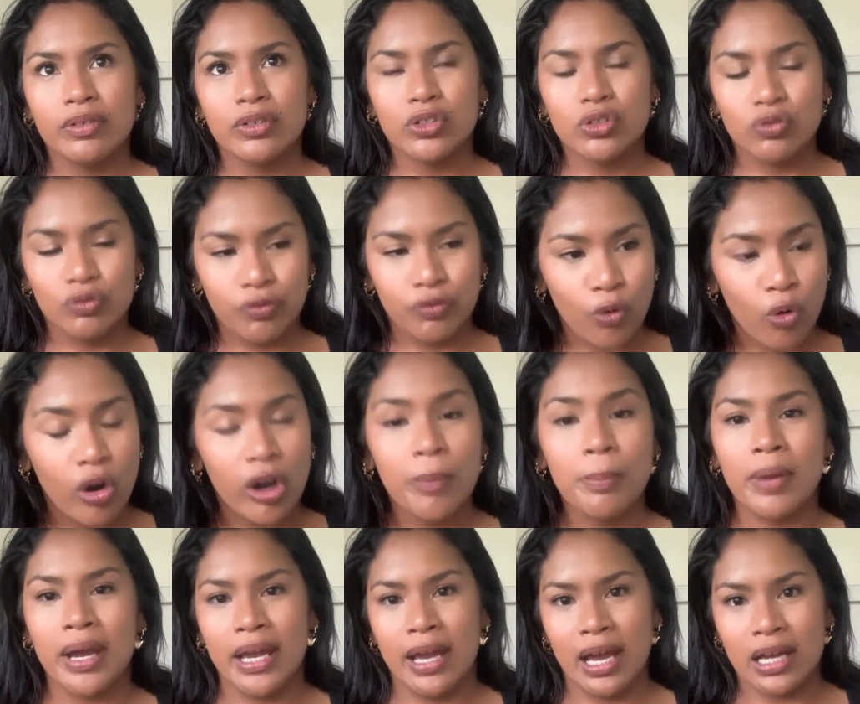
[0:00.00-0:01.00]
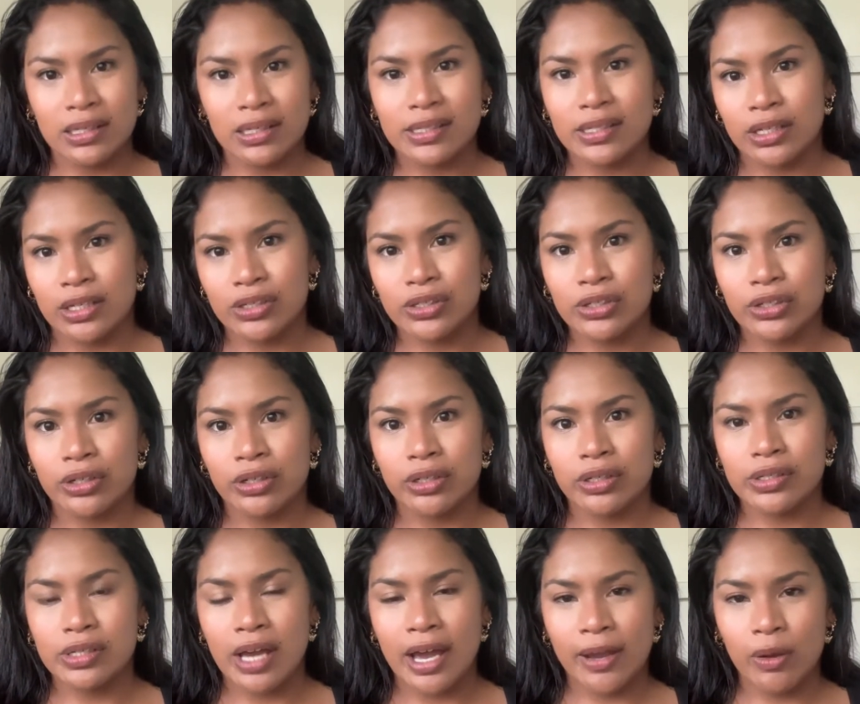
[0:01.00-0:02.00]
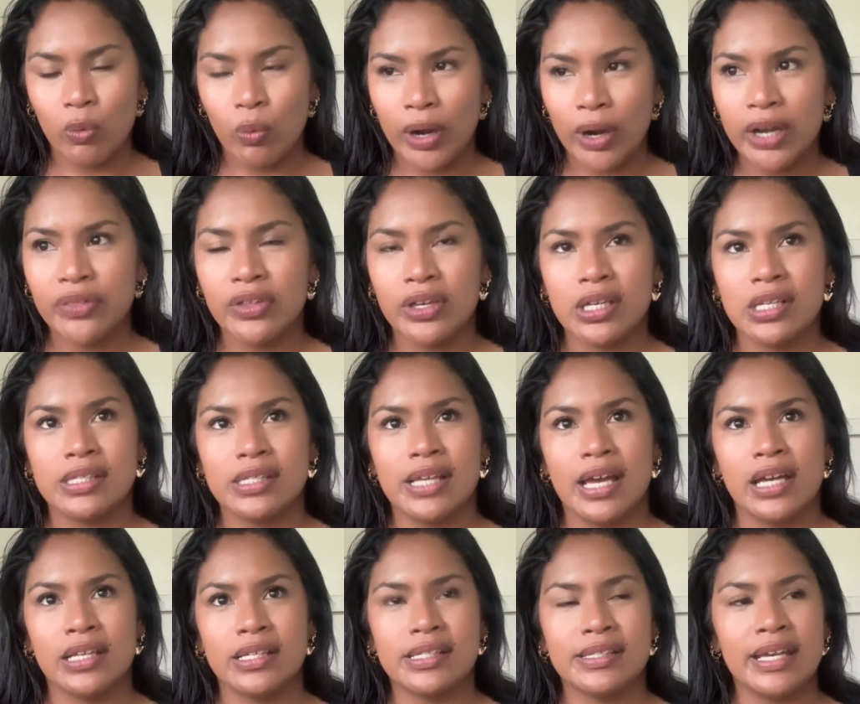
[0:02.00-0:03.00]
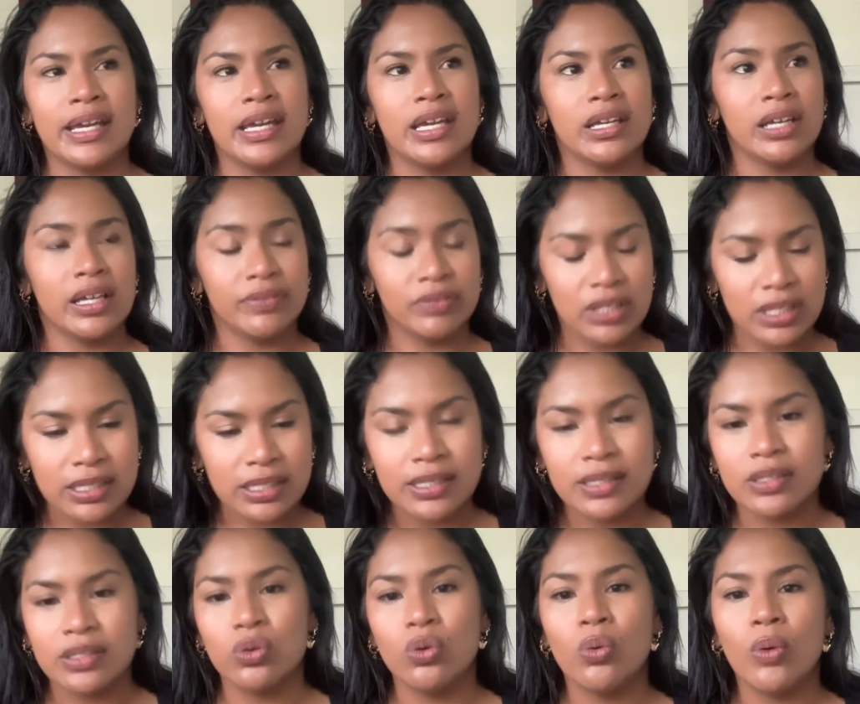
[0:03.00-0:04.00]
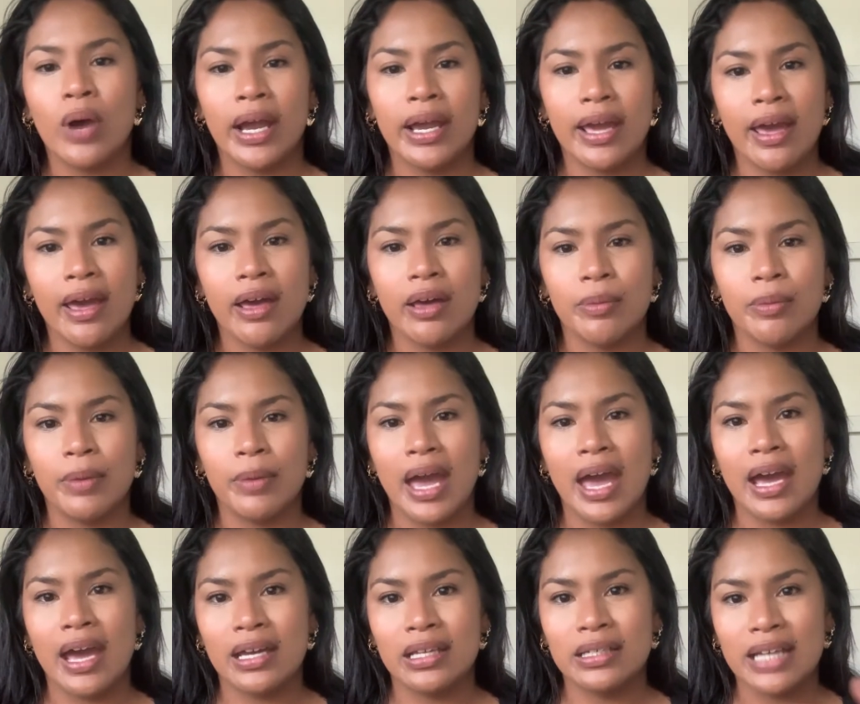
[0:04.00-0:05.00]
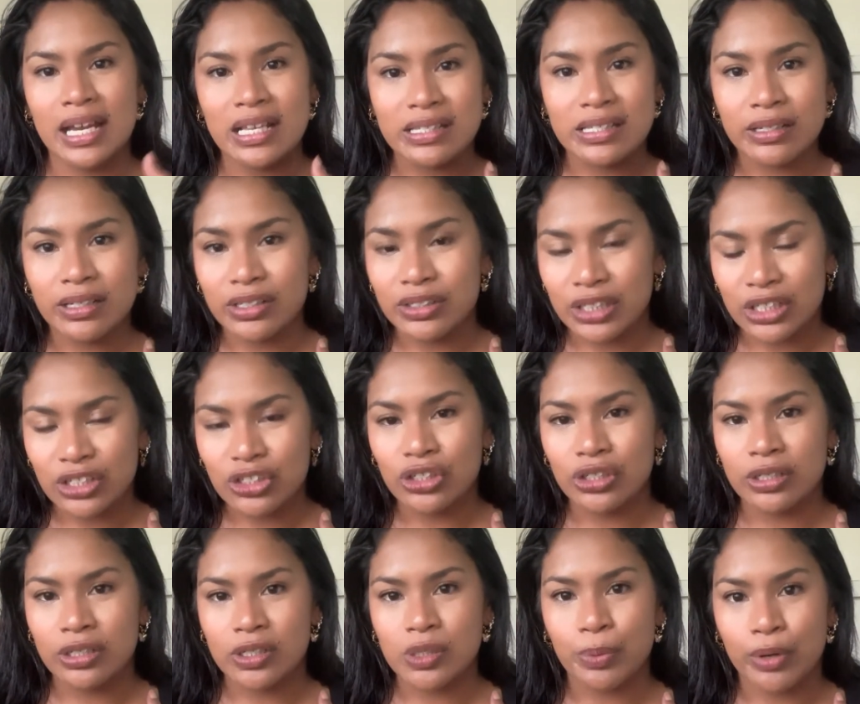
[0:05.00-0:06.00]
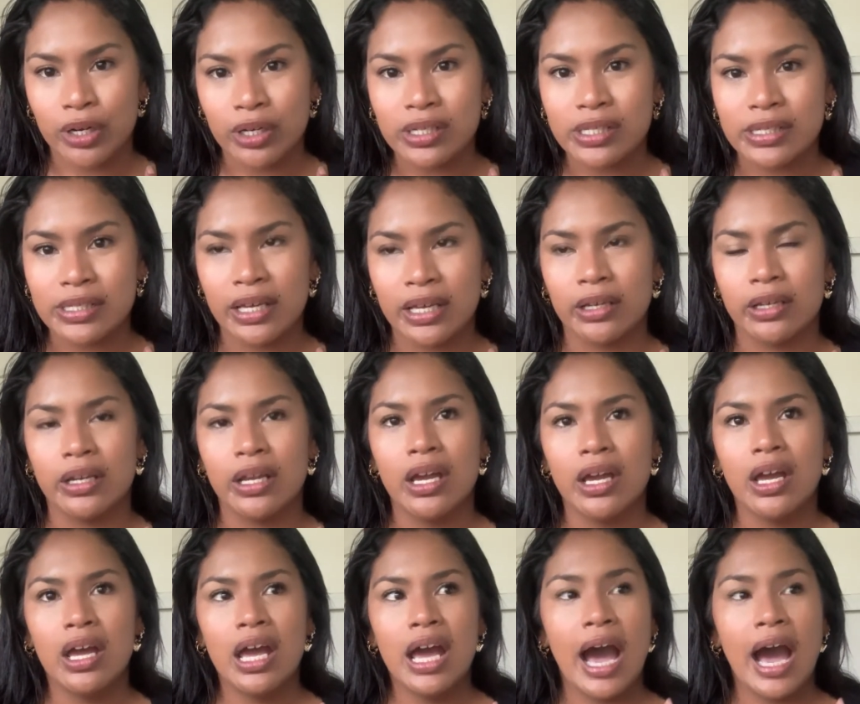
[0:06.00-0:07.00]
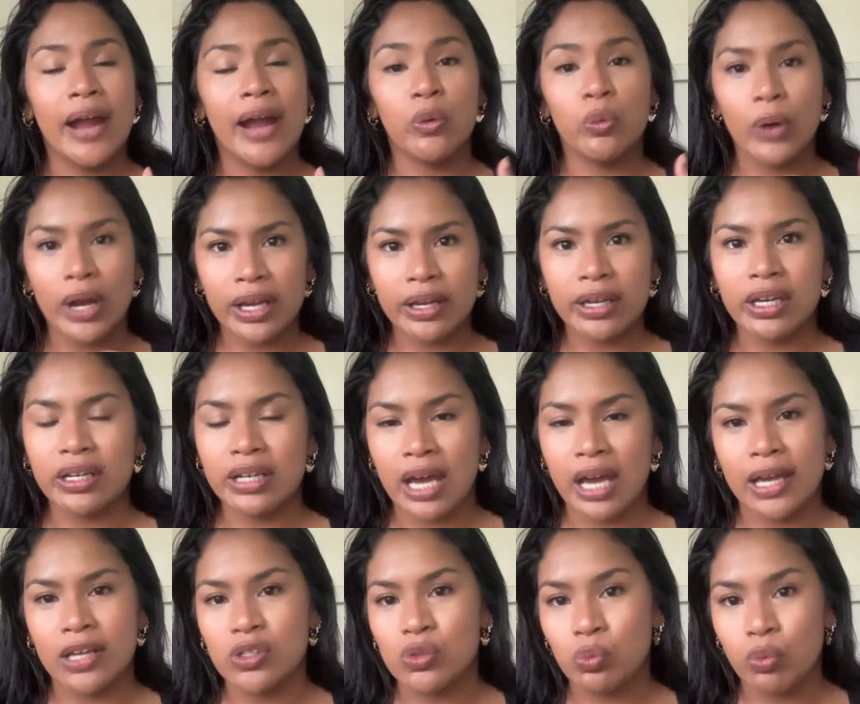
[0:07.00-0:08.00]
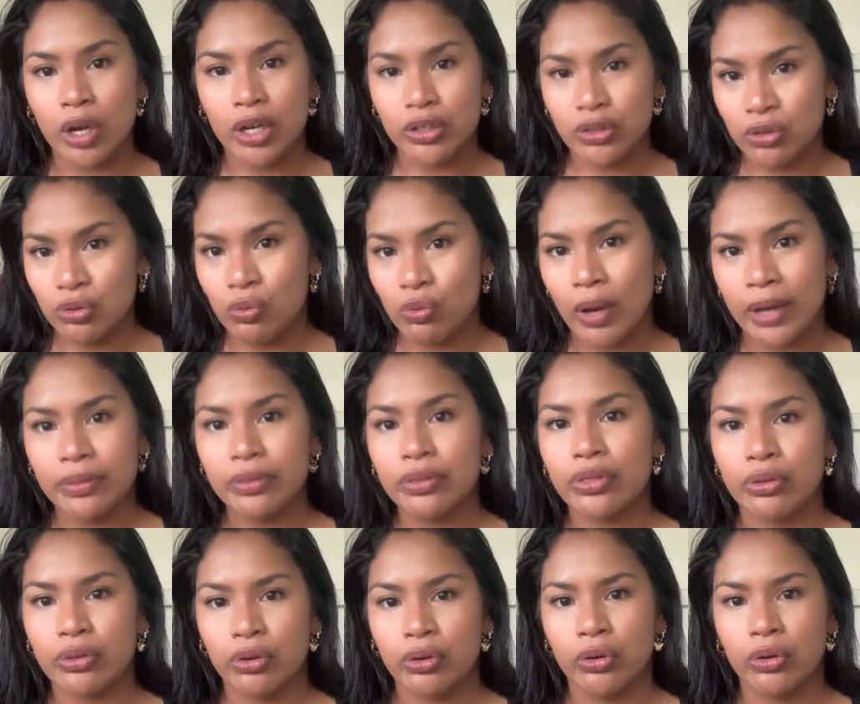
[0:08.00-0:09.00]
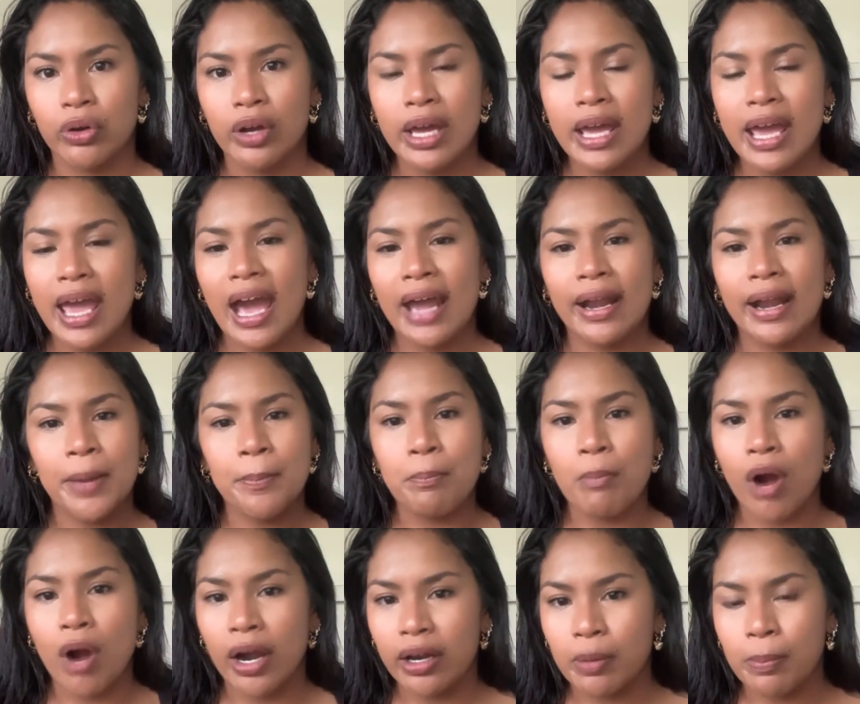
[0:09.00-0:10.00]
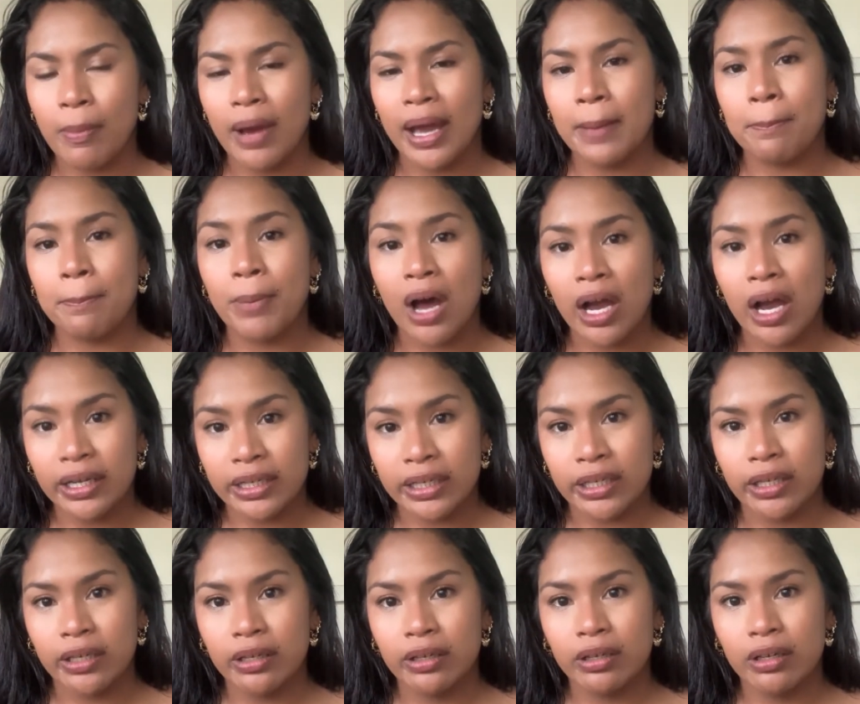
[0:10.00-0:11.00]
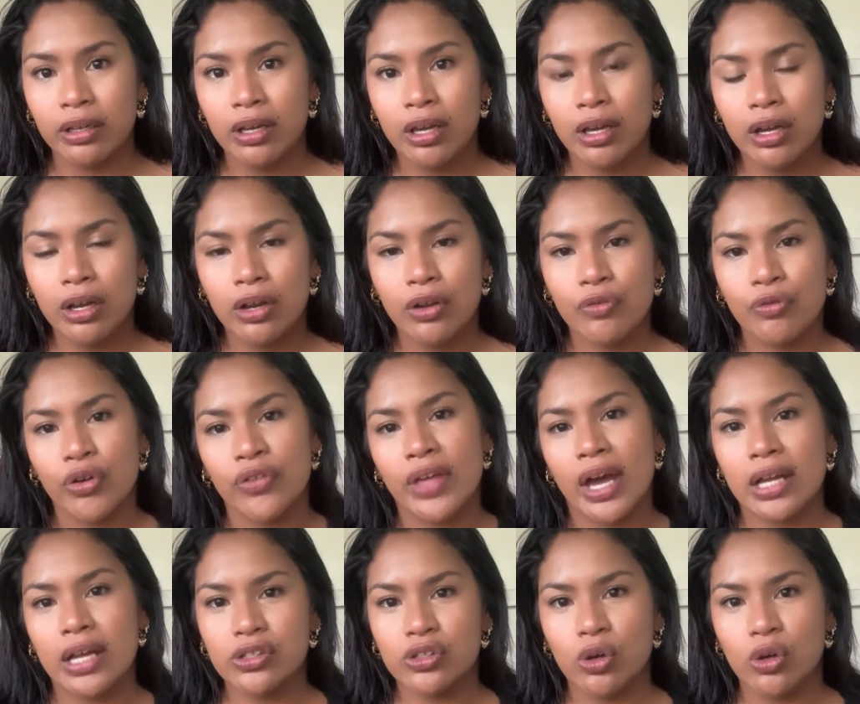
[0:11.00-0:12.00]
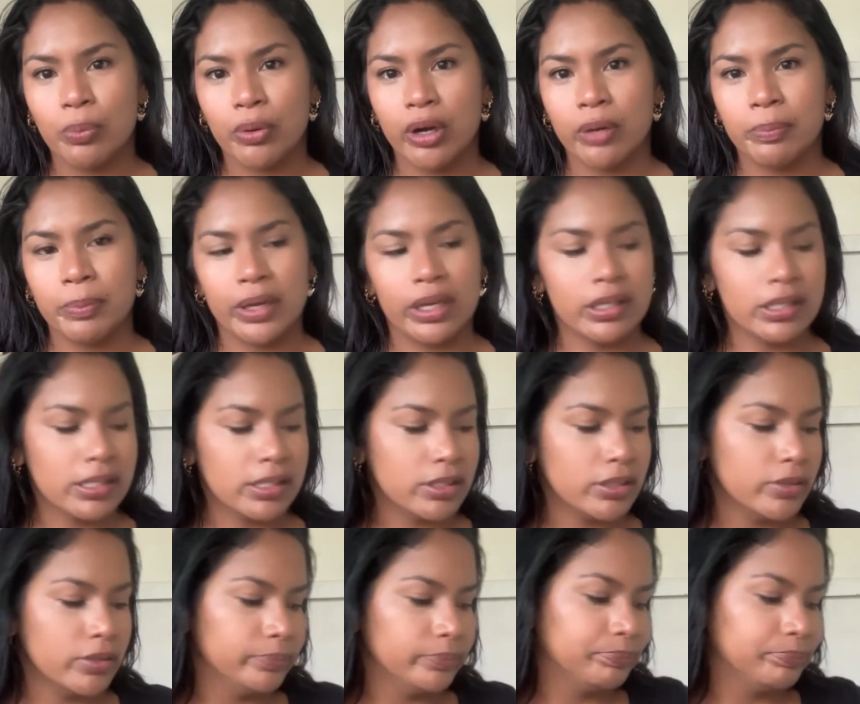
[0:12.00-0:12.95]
for my ancestors. I wear this as saying, this is who I am, and as an indigenous person, I recognize what you went through, and I mark my body for that sole purpose.